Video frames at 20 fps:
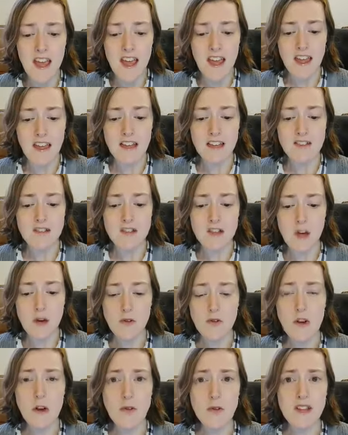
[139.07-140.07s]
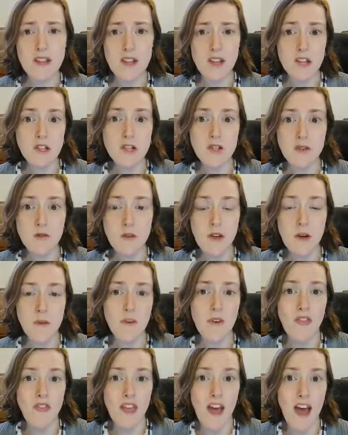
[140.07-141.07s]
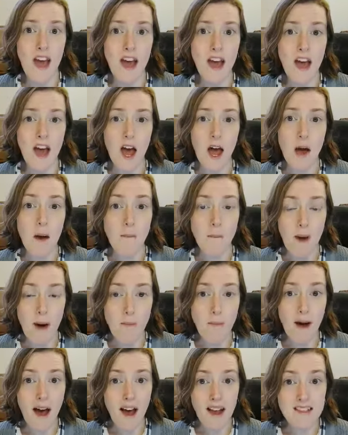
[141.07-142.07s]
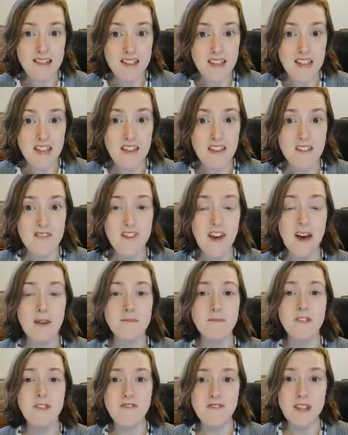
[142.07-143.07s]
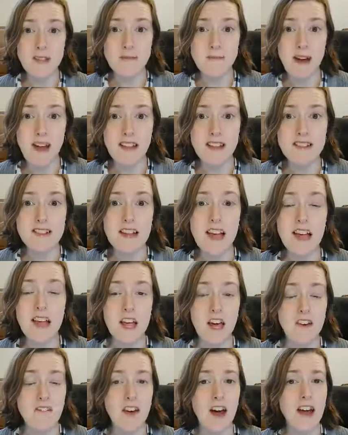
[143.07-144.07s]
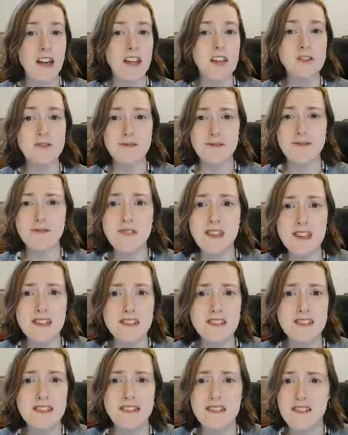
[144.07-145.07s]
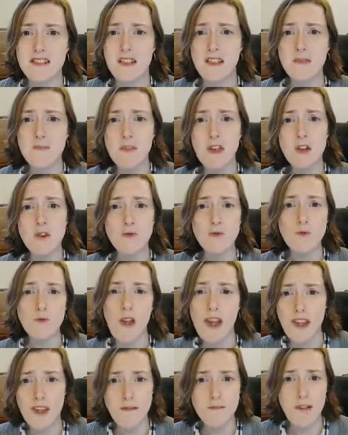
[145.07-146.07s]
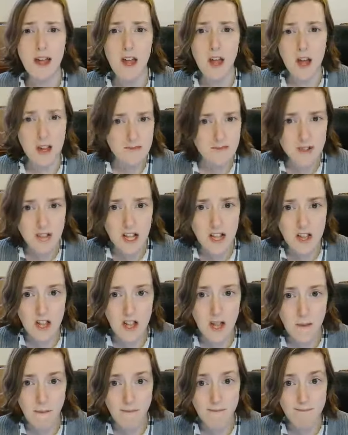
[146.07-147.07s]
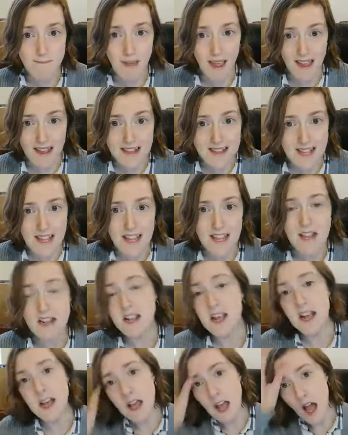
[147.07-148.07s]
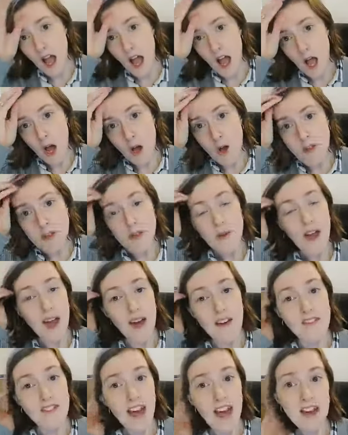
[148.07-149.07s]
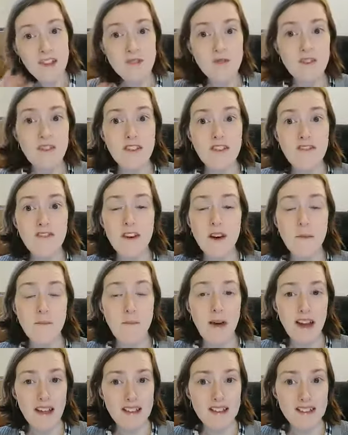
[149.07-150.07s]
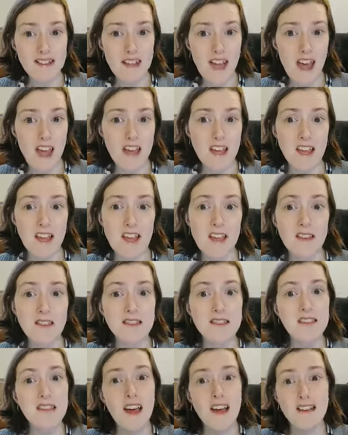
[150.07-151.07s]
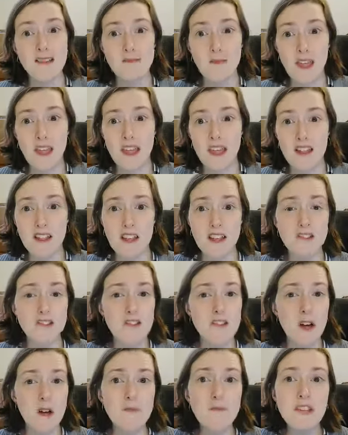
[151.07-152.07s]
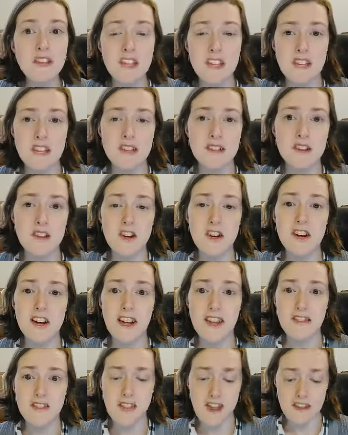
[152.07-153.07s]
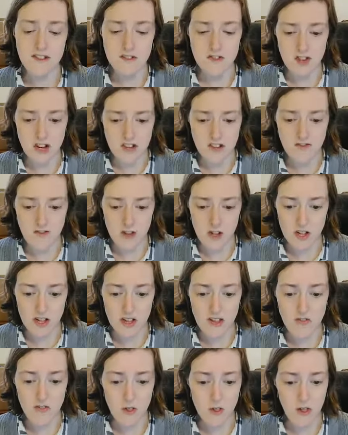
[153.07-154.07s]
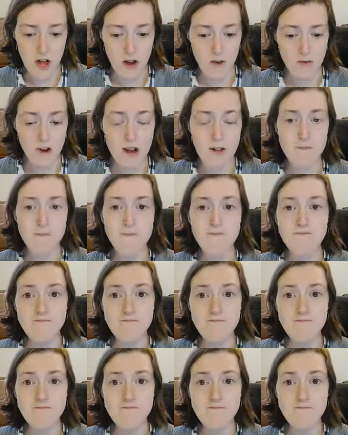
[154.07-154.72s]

And so going into it with that positive, uplifting mindset of I can do this, this is going to be great, my home's going to look amazing. You have that sort of mindset, it does make it like so much easier and less stressful in the long run.